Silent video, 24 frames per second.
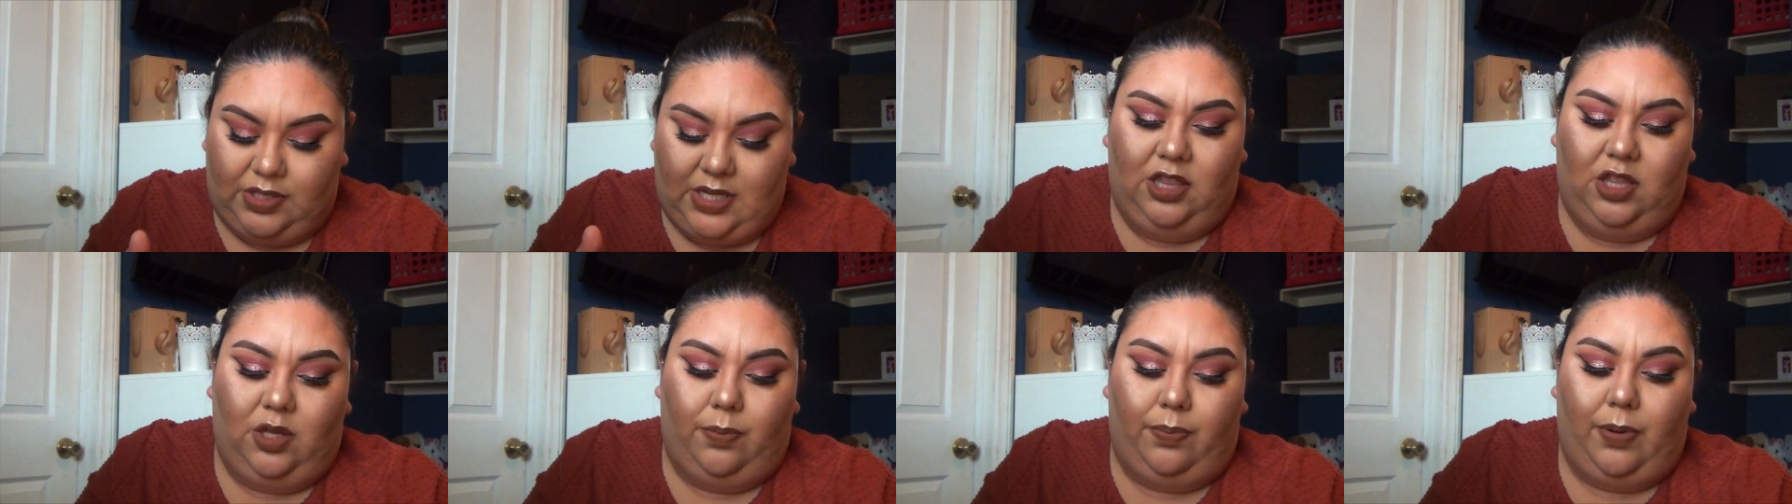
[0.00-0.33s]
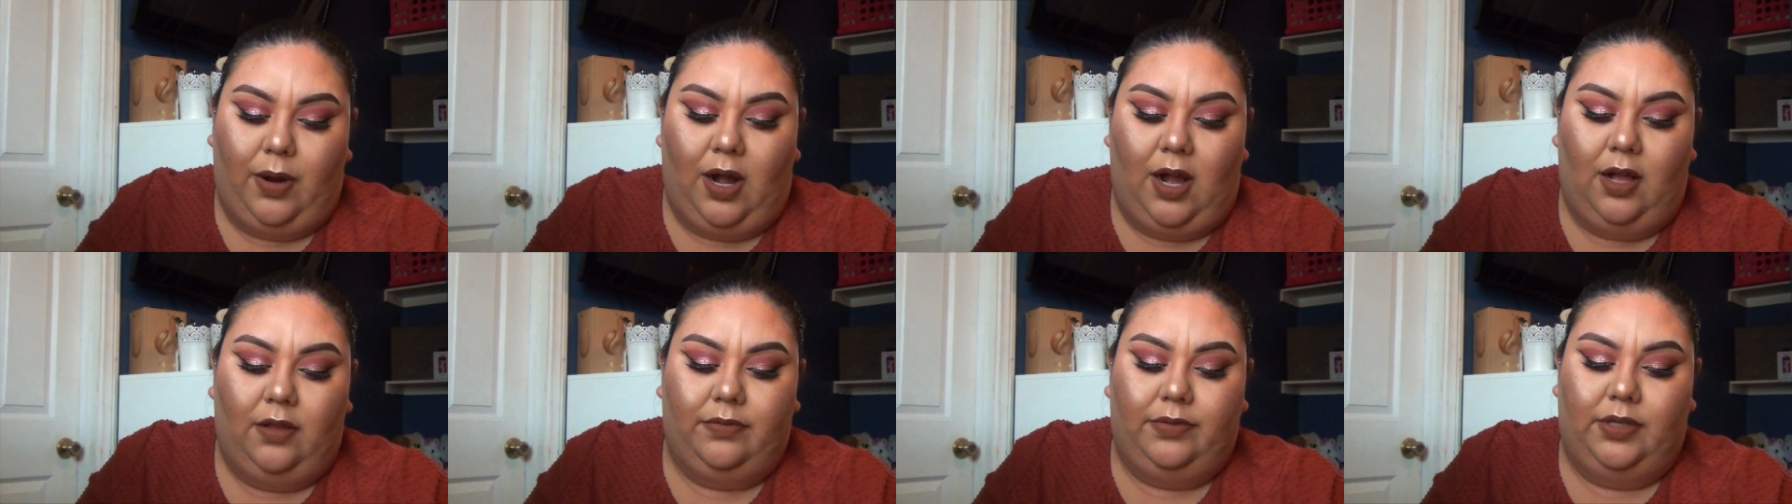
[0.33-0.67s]
The
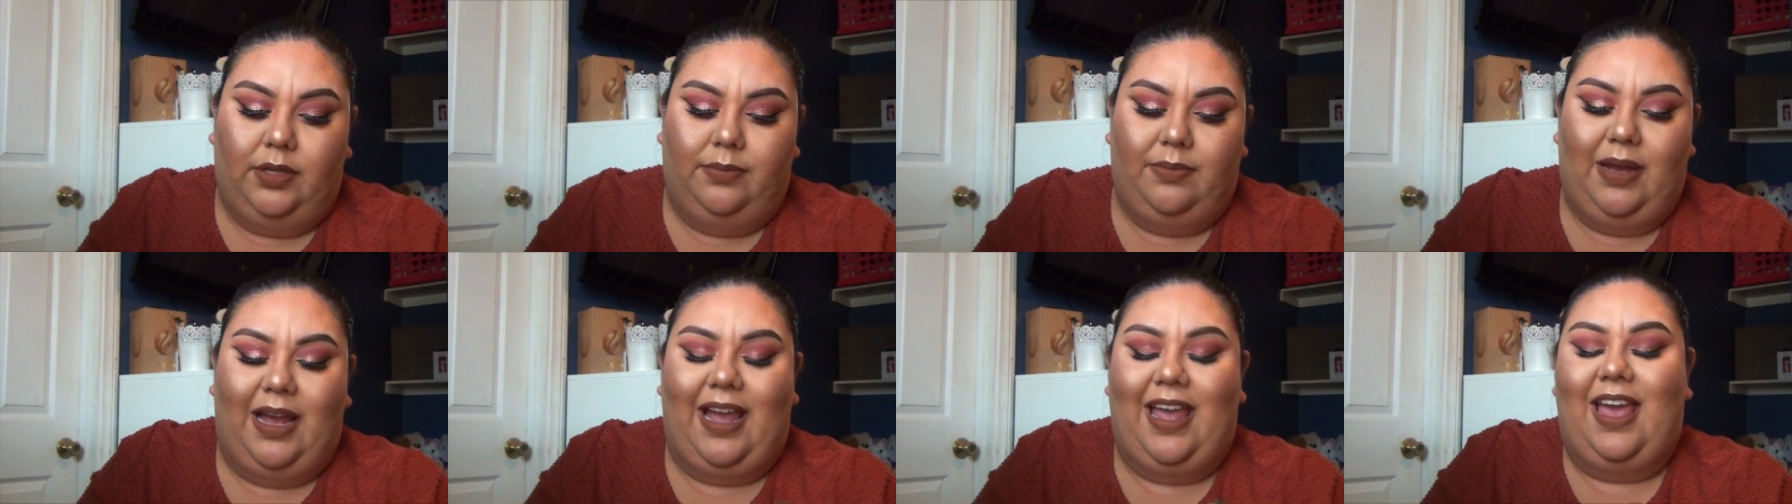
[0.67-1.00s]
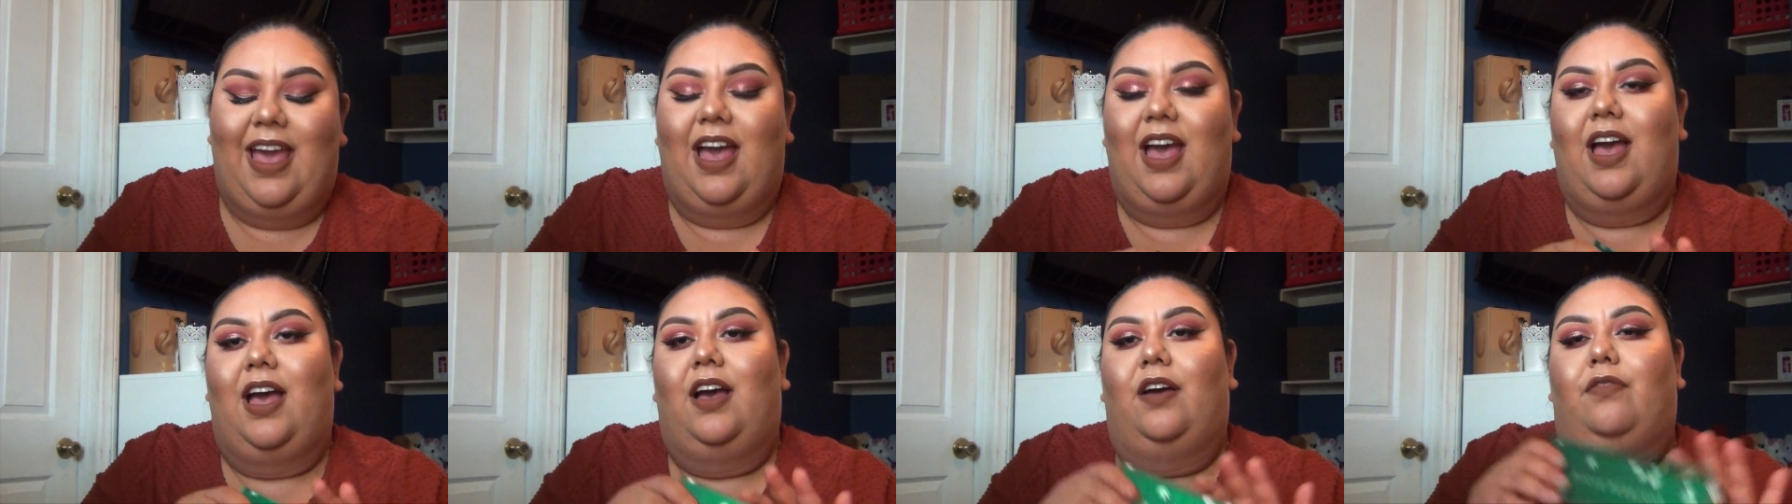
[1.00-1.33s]
problem I
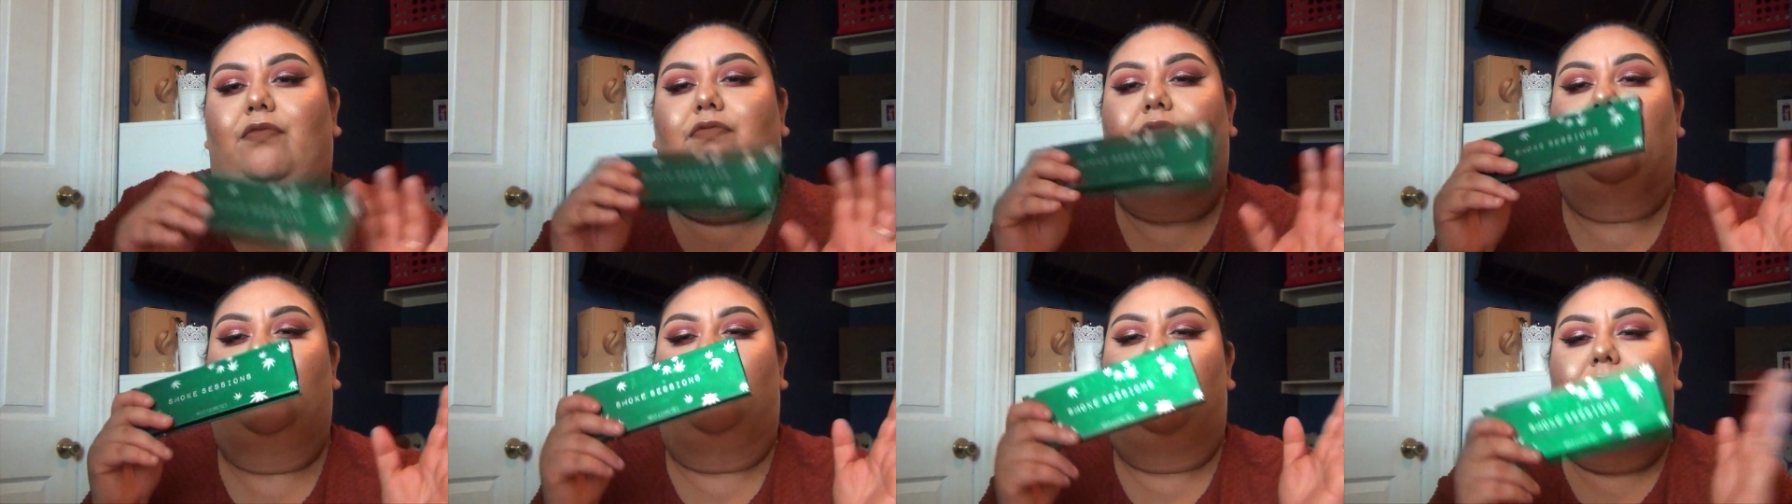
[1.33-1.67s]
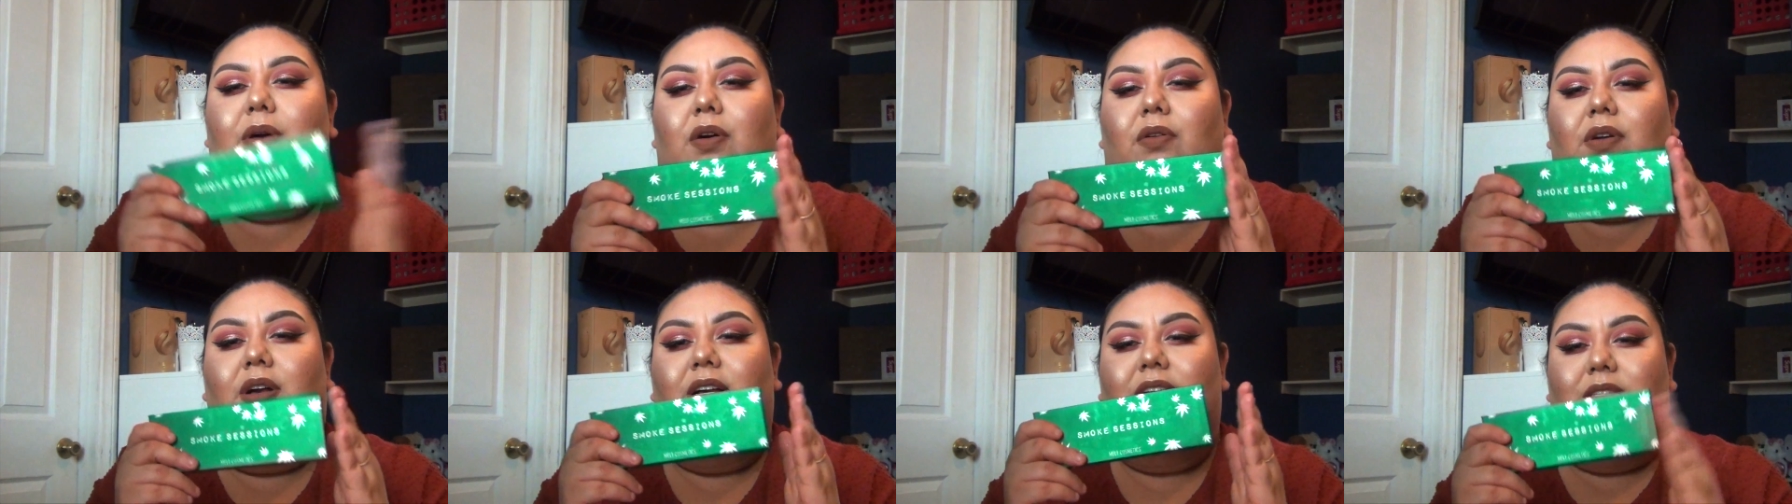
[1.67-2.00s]
have with
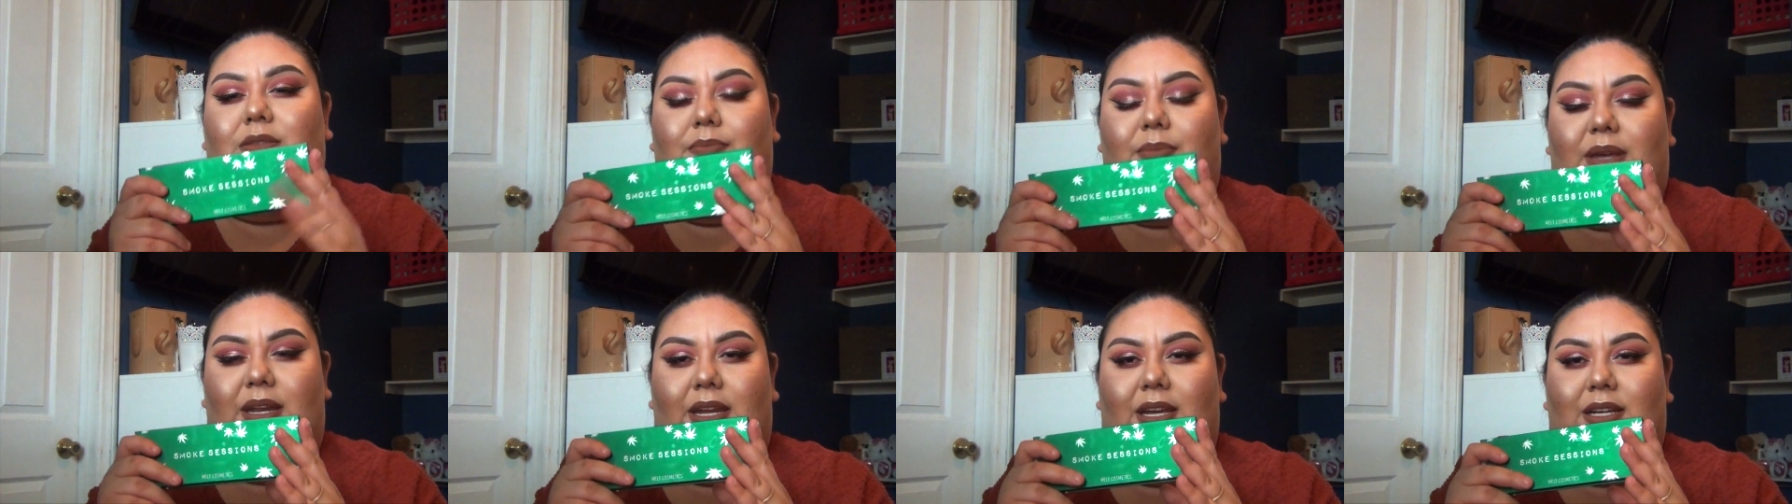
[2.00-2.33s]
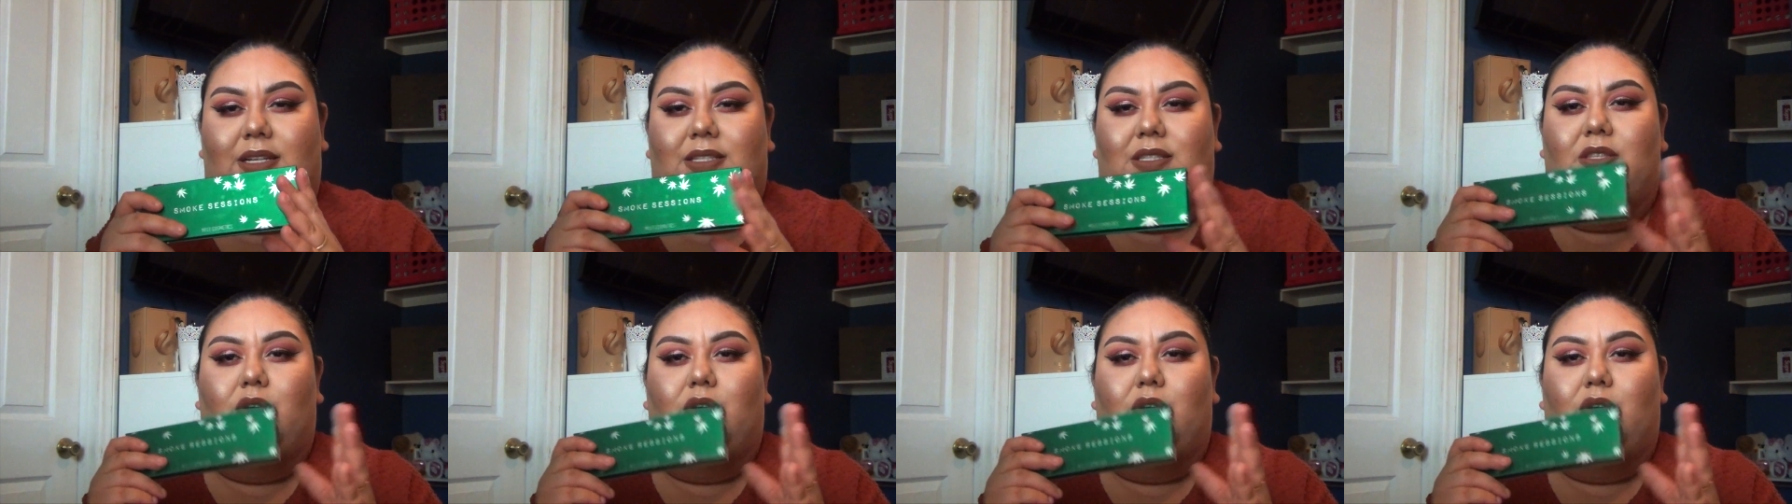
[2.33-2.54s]
Mel Cosmetics,